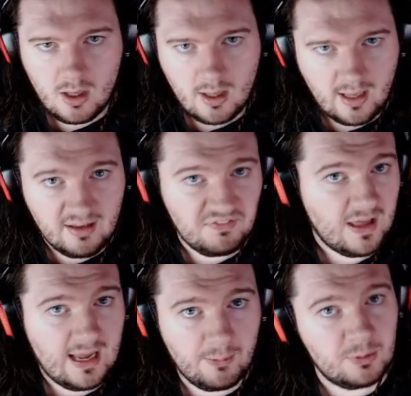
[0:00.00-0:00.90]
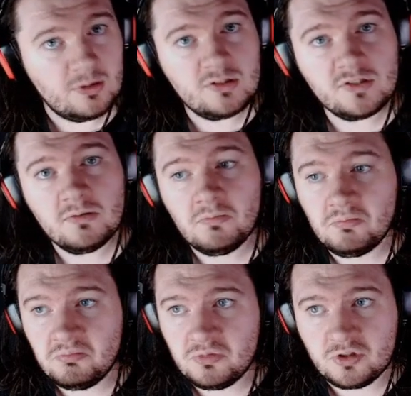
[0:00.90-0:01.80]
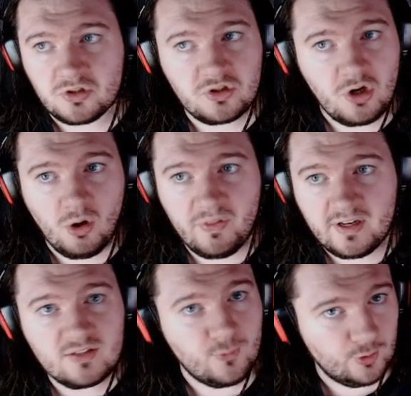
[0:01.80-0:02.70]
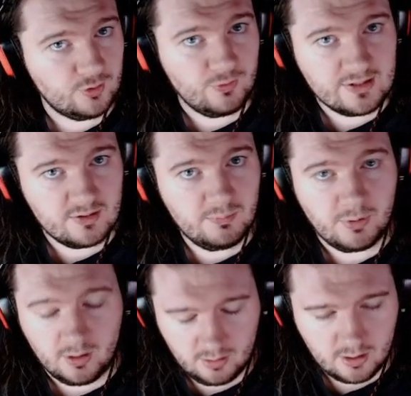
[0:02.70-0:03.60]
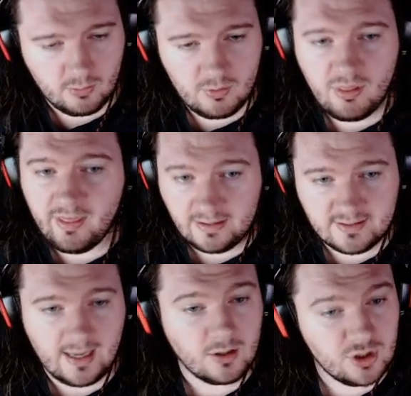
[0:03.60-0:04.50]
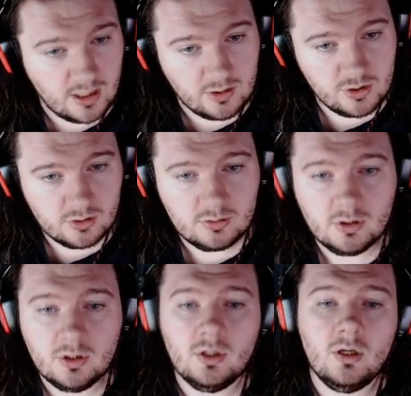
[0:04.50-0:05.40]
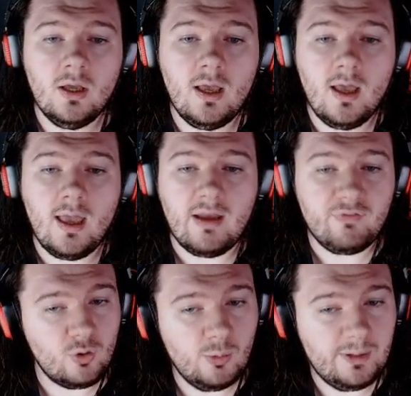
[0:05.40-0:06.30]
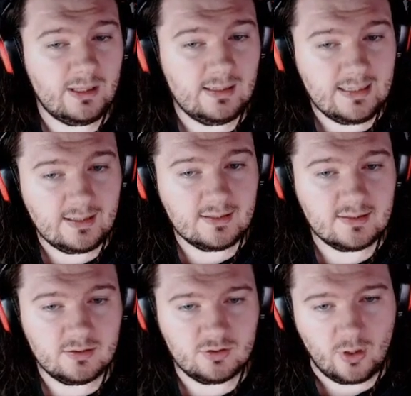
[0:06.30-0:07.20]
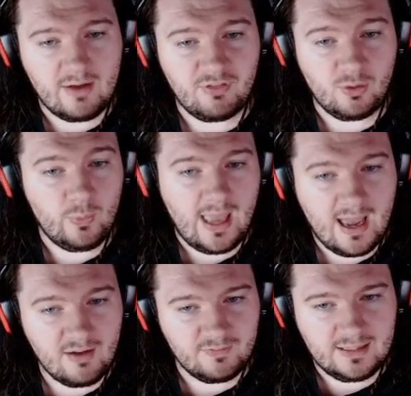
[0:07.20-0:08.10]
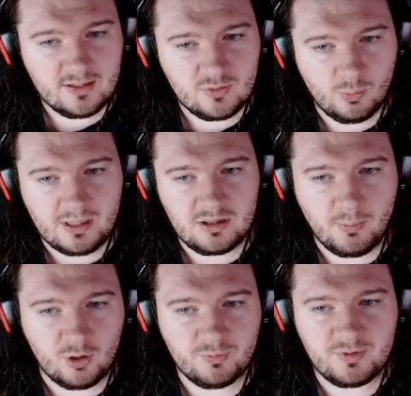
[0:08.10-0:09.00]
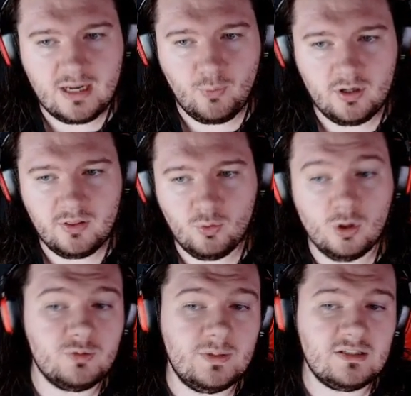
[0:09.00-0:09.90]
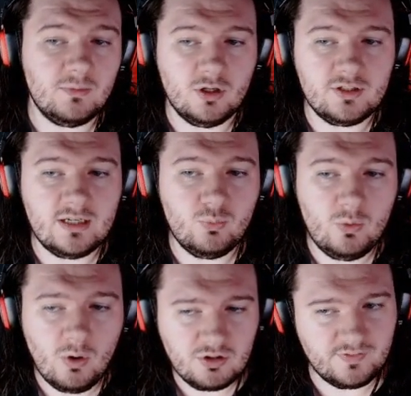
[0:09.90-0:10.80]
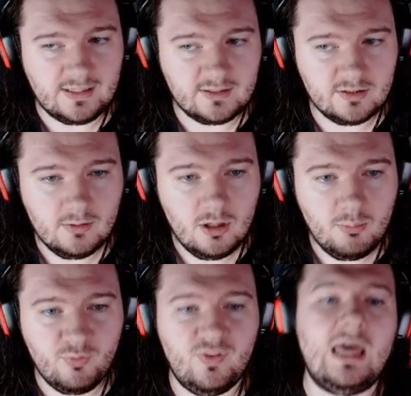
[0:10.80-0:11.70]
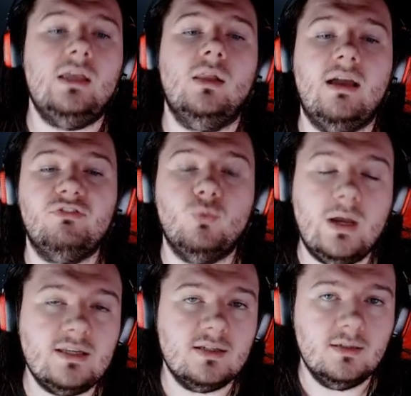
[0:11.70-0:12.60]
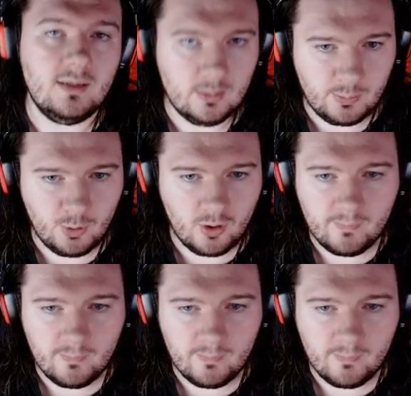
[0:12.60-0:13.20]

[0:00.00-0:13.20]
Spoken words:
If that happens, just know that it's for a good reason, but, you know, things can change. Everything we have leaked will be in the mod from day one, and there will also be some content we won't have leaked. But for that, you'll have to wait a little bit more.